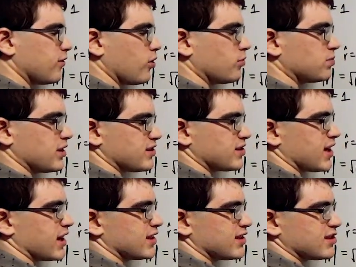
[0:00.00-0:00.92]
4 plus
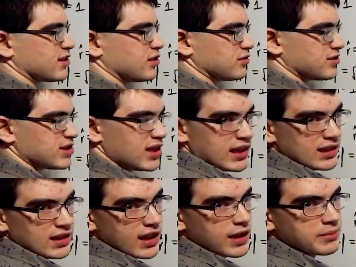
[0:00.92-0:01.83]
9 is
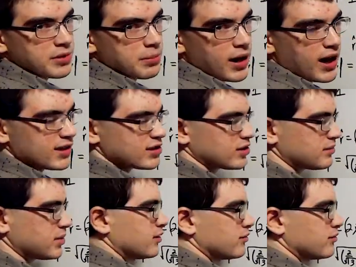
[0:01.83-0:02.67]
13. Keep the bottom,